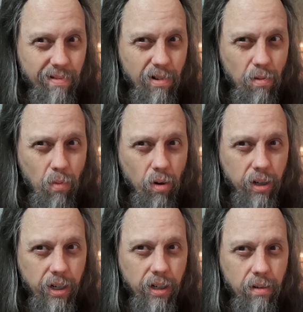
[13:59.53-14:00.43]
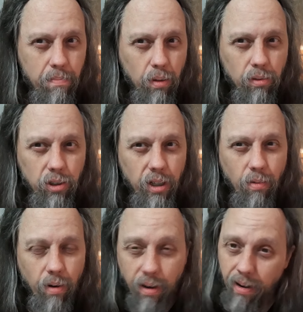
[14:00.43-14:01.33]
no more kid
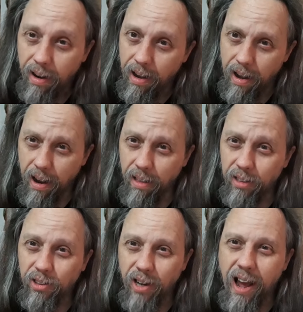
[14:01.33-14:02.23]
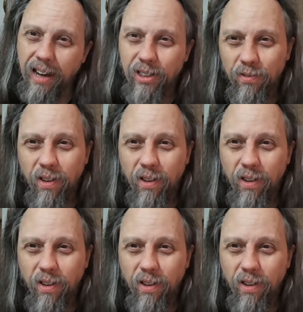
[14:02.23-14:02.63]
bullshit where, hey, this is an action